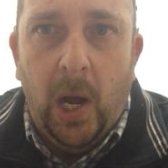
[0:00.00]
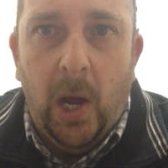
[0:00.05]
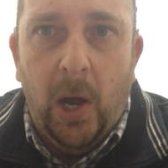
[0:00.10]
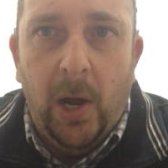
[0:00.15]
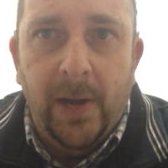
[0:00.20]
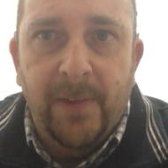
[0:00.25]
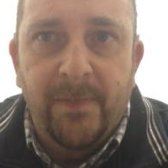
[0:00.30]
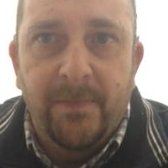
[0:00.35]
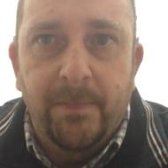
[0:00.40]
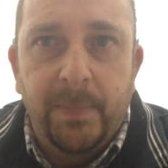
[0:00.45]

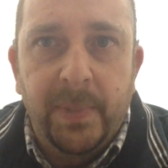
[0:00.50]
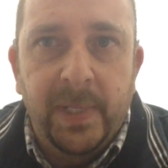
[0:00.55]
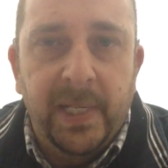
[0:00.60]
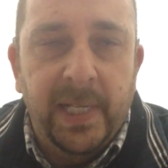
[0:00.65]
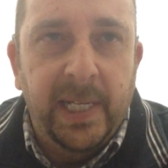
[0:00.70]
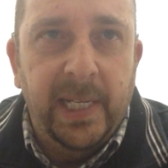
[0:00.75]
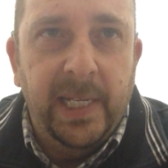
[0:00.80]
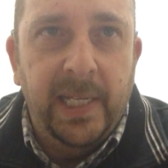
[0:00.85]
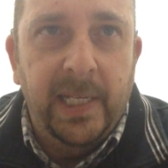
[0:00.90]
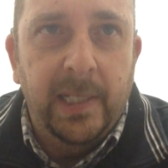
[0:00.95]
I've
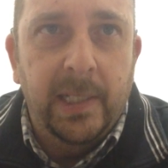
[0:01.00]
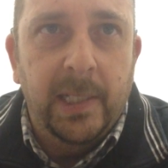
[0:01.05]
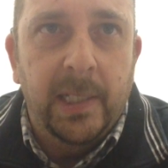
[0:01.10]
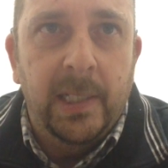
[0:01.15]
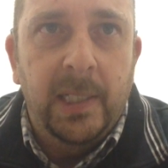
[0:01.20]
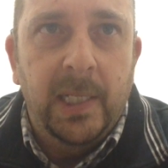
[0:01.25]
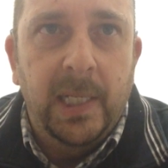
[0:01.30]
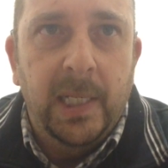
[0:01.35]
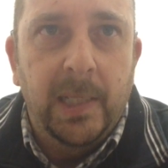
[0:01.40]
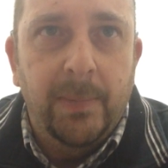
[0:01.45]
been
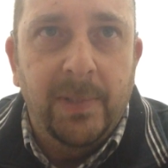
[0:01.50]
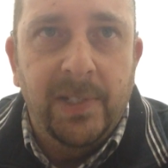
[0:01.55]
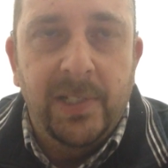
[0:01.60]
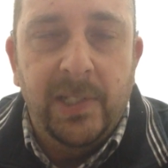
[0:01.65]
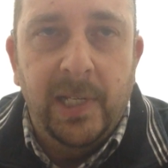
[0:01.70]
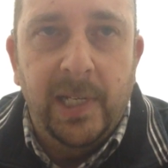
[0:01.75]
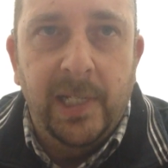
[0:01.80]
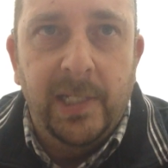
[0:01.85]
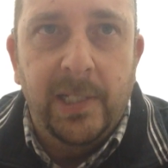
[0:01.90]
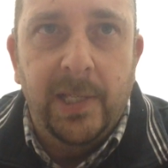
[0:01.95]

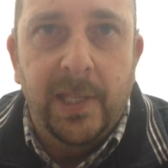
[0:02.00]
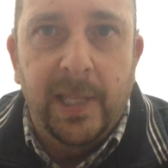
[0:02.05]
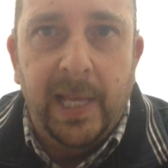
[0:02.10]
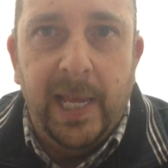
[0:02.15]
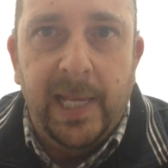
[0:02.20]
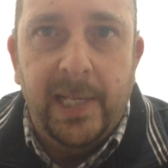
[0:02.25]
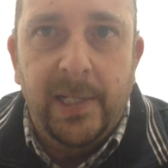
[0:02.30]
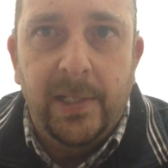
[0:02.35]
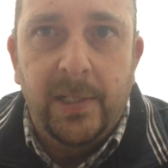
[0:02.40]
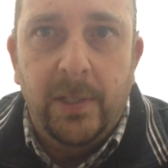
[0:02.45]
listening to
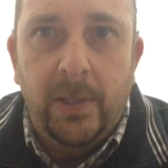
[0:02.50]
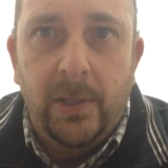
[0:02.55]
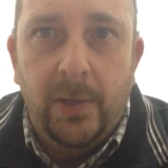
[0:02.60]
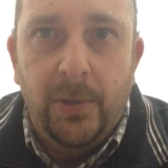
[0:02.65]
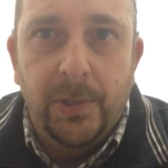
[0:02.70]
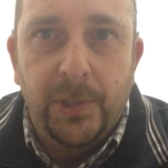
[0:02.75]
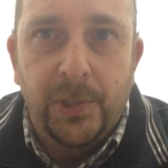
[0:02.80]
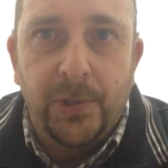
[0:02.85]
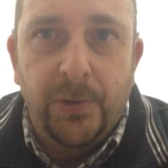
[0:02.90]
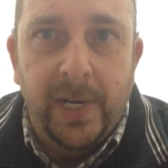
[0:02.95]
that
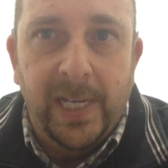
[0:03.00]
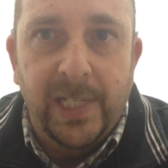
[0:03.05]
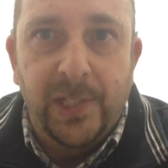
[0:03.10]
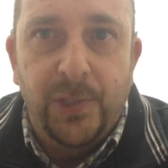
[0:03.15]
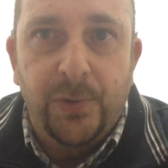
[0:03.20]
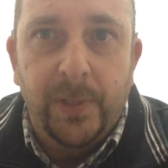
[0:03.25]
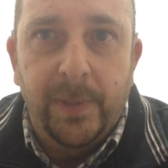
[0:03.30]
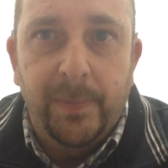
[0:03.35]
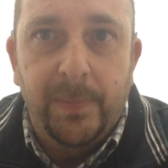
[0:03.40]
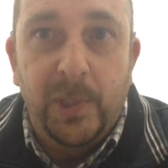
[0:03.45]
on the train
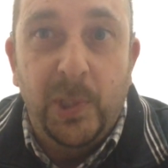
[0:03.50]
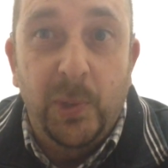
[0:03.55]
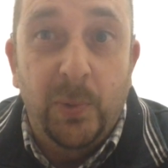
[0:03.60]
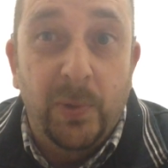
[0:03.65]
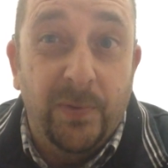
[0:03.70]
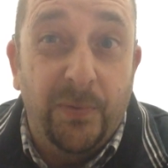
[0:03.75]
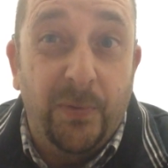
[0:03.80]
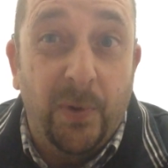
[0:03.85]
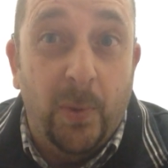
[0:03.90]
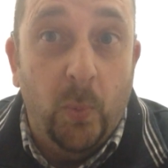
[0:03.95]
trip to
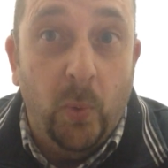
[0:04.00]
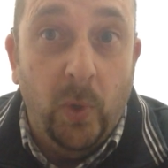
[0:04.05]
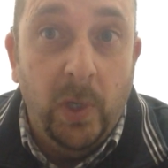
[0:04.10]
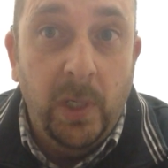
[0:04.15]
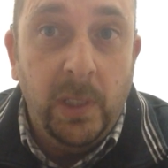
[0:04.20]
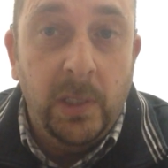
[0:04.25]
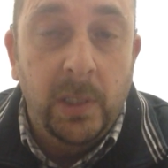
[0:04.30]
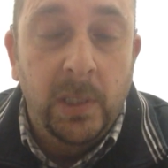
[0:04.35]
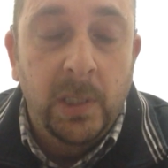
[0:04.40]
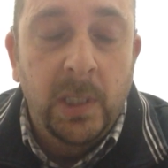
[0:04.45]
and from
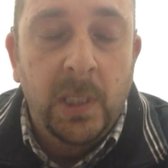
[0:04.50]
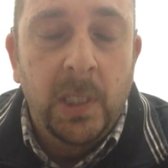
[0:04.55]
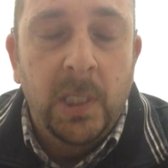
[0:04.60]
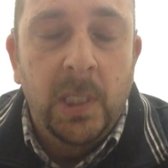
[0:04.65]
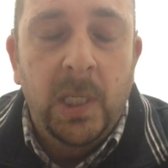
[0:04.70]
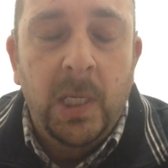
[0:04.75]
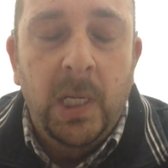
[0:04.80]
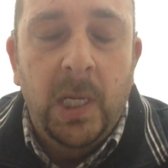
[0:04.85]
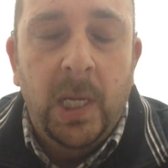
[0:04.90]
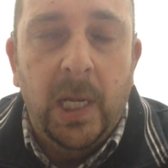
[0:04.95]
work,
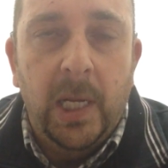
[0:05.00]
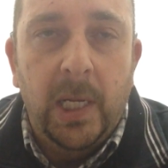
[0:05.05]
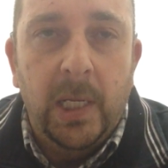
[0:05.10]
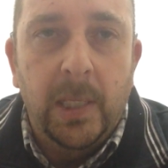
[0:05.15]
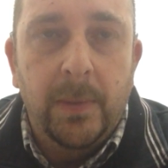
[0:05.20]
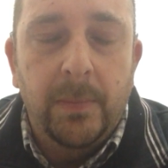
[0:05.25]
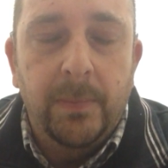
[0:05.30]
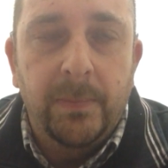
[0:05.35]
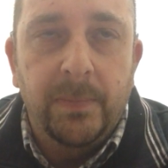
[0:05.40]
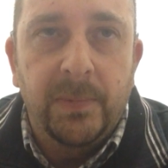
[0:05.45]

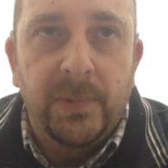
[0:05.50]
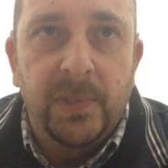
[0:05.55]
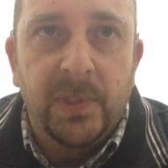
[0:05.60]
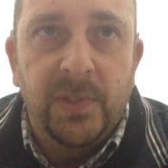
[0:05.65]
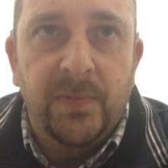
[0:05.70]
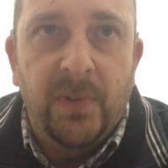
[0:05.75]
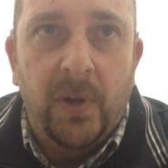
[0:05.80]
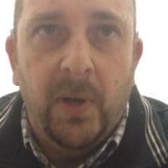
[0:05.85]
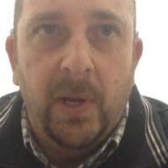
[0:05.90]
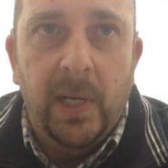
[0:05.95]

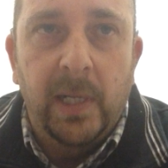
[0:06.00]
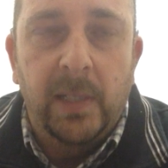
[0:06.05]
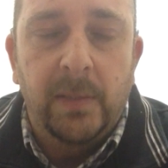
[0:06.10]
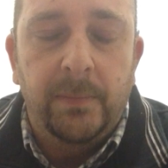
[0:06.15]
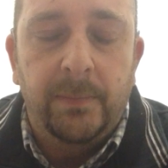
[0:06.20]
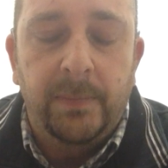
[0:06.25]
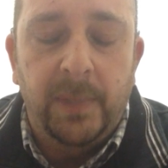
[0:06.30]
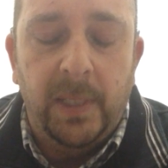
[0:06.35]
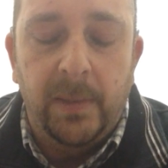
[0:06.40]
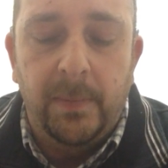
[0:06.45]
just via
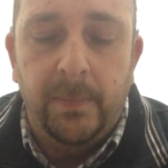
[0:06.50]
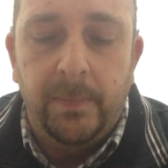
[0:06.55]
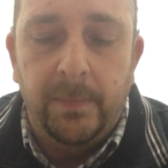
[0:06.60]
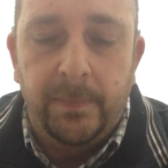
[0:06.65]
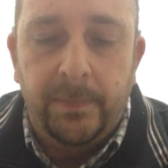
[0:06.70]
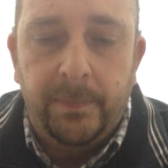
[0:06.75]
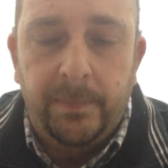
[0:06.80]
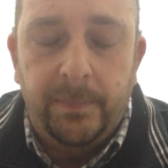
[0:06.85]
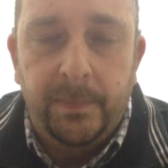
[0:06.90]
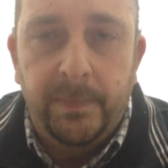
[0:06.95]

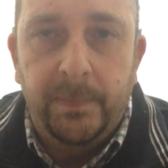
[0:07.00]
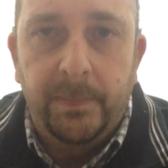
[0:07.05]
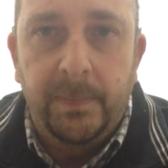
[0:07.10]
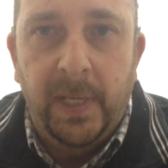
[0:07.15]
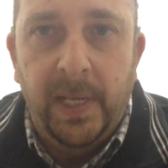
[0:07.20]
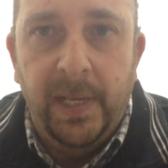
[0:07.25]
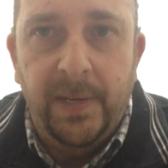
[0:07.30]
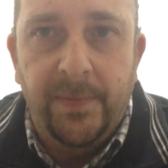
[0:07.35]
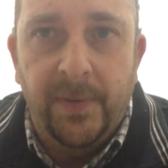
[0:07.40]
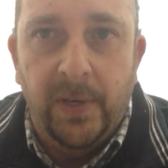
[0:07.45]

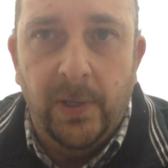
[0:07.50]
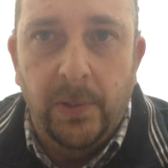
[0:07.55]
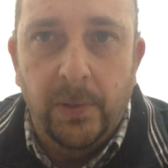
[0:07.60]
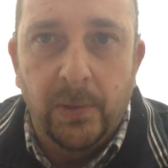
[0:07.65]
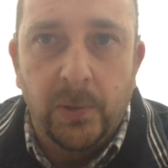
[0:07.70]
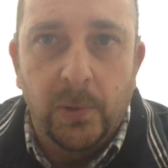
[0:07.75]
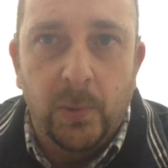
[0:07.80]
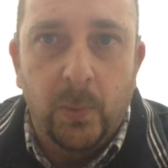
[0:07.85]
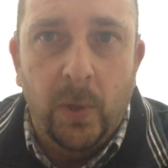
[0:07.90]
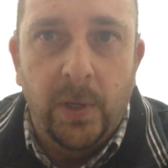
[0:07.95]

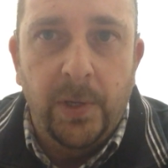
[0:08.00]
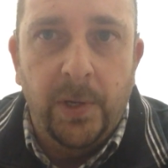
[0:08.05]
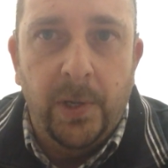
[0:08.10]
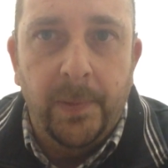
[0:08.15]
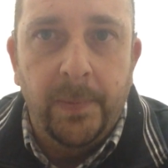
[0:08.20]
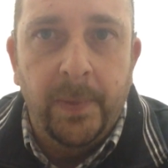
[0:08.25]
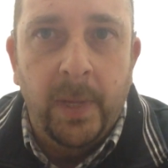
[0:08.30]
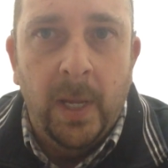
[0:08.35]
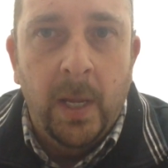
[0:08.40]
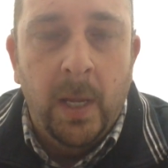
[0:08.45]
headphones or whatnot.